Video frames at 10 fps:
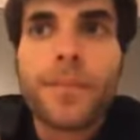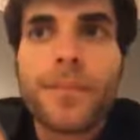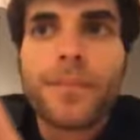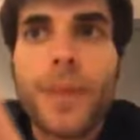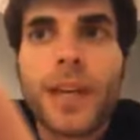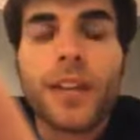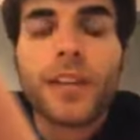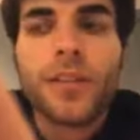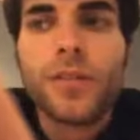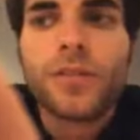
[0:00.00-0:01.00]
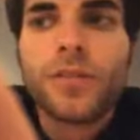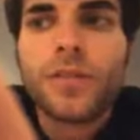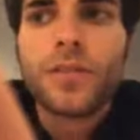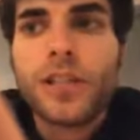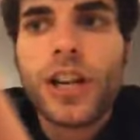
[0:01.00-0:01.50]
be getting a new
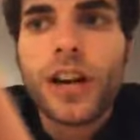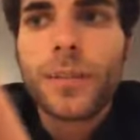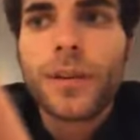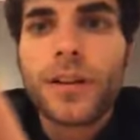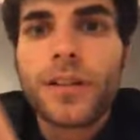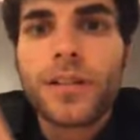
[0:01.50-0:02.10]
job here